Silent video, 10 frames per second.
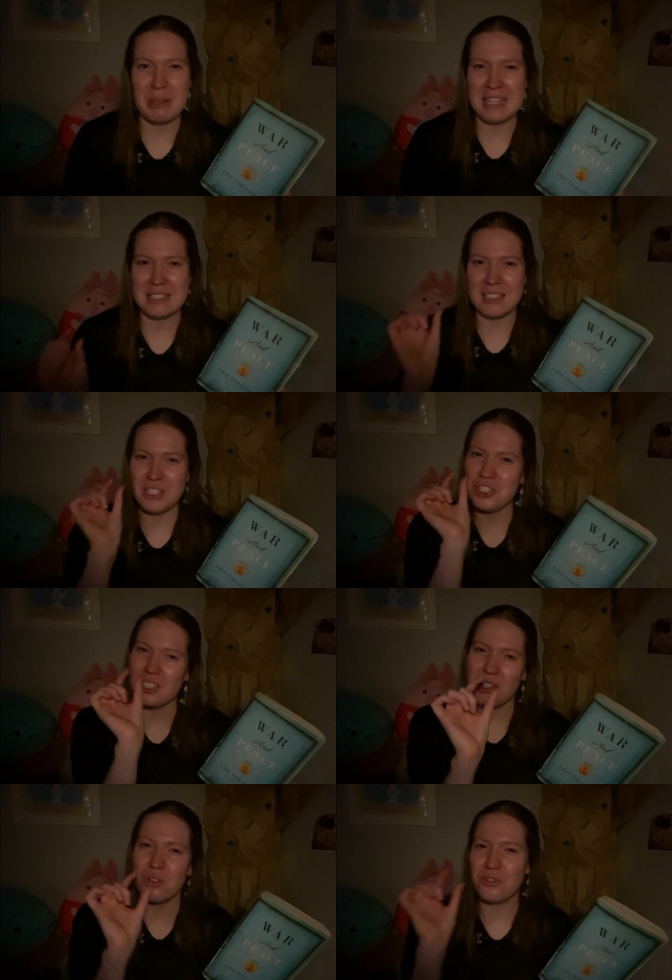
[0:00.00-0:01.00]
because it's
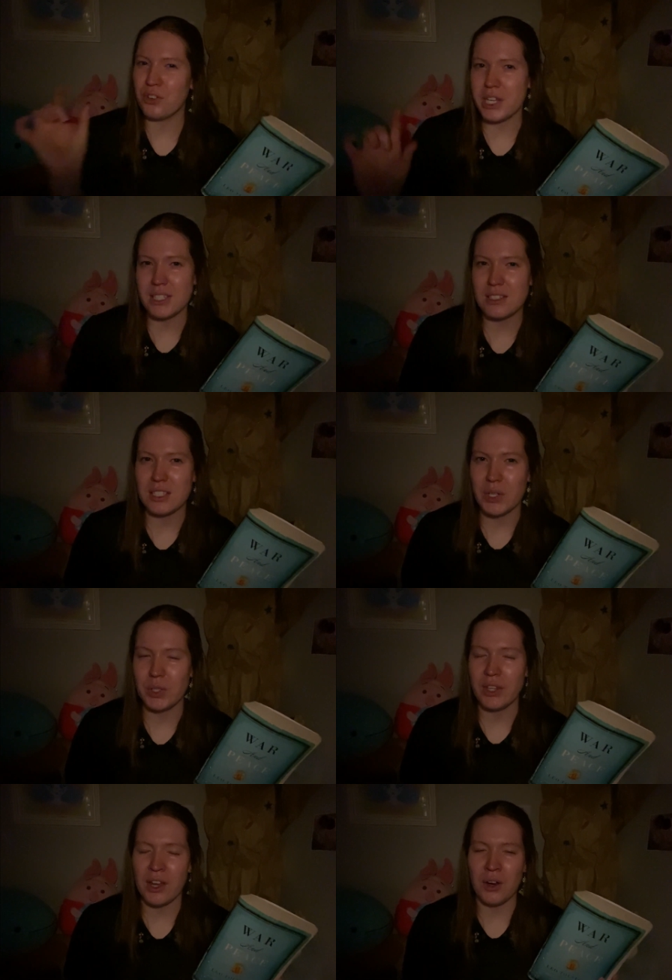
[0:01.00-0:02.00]
just little phrases
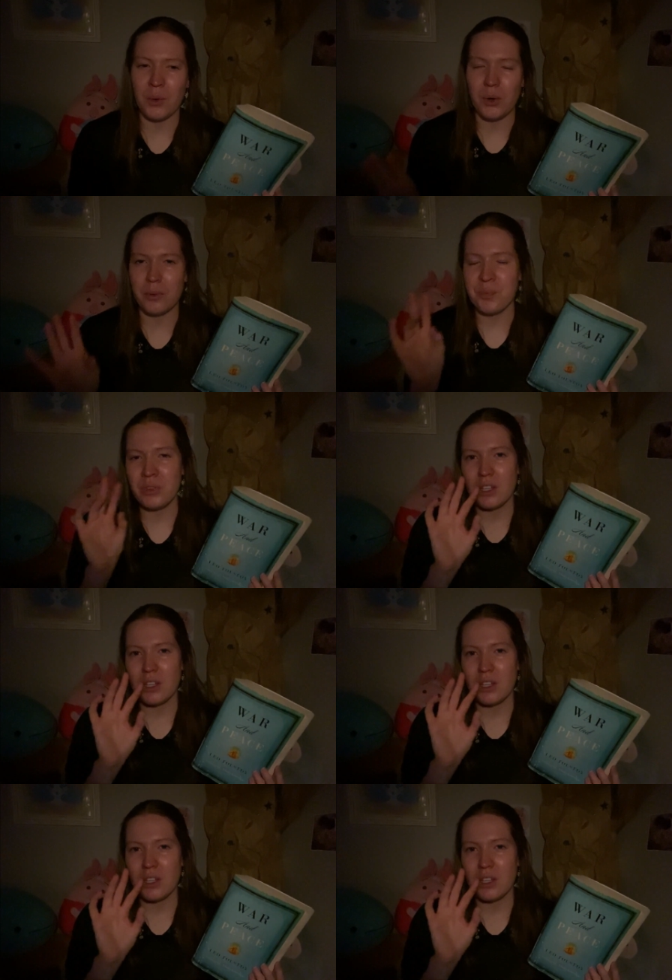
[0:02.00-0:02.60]
here and there or